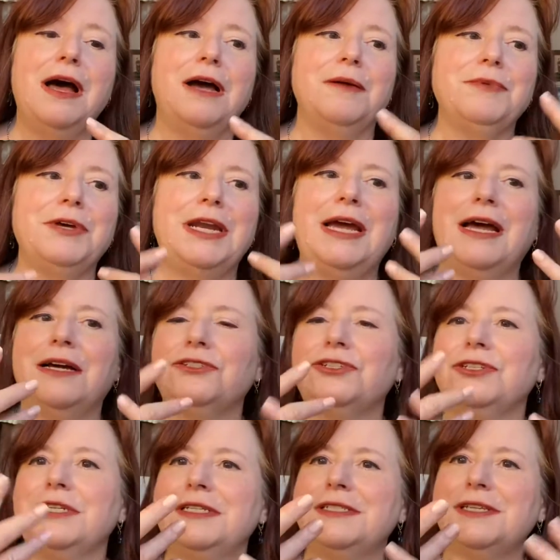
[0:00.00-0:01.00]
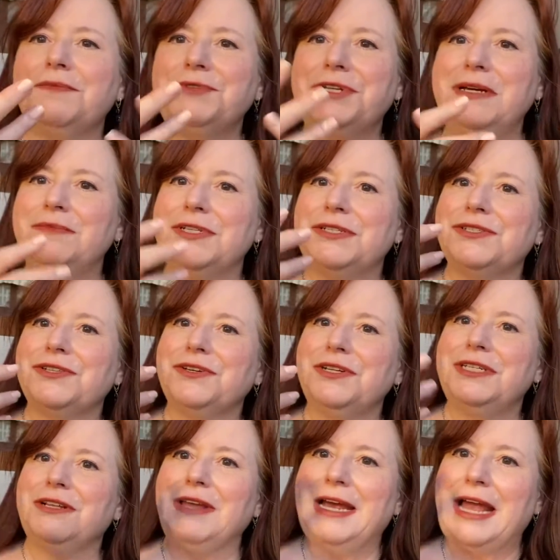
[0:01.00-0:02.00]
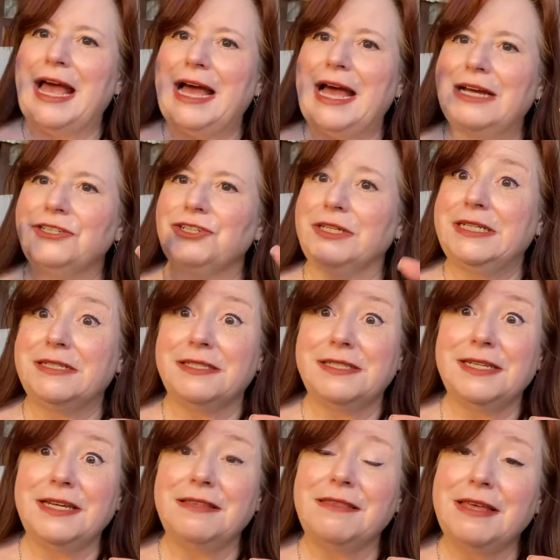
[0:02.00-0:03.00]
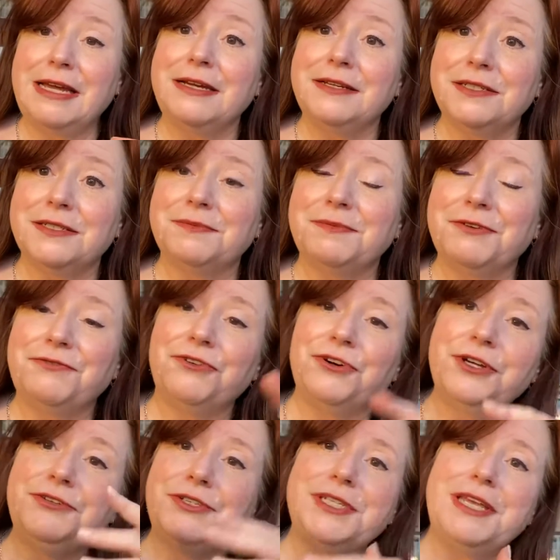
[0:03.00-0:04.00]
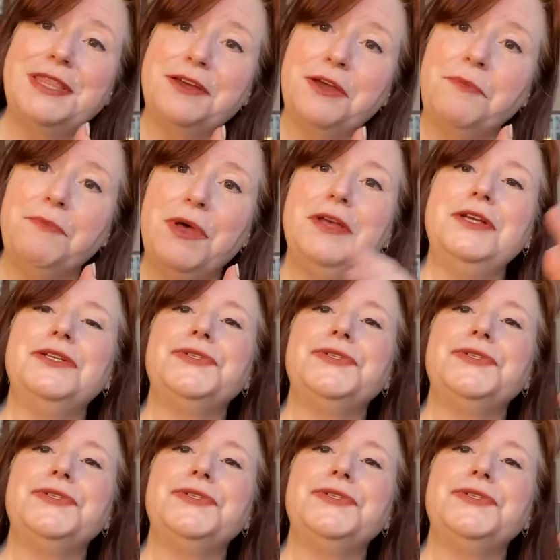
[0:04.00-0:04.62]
I'm going to sometimes it's good to actually see things before you see them.